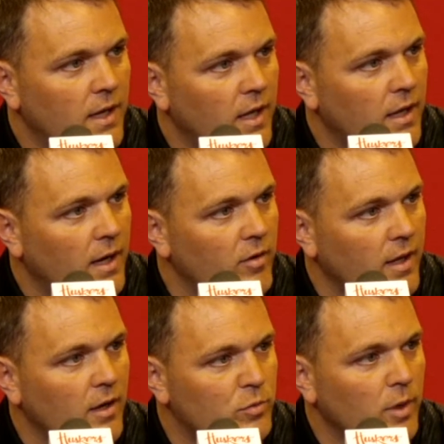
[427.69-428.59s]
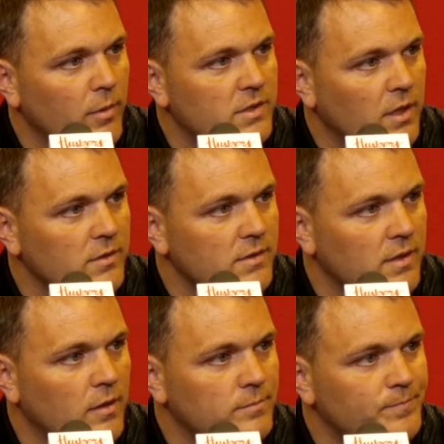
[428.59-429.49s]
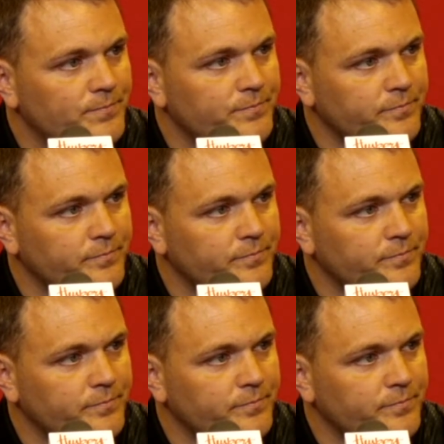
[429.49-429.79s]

then everything else pretty much sells itself.